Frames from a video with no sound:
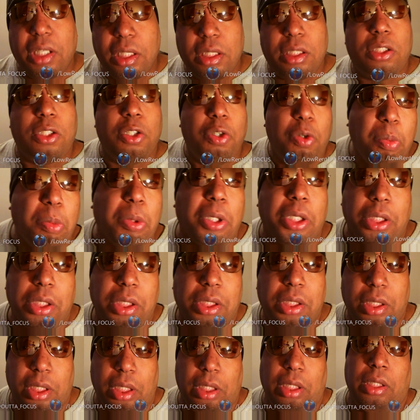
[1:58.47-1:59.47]

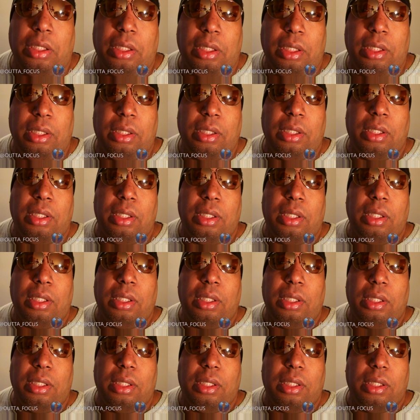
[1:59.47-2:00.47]
consumers.
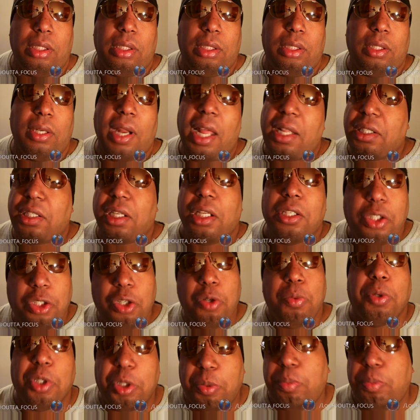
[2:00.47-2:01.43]
So that's consumer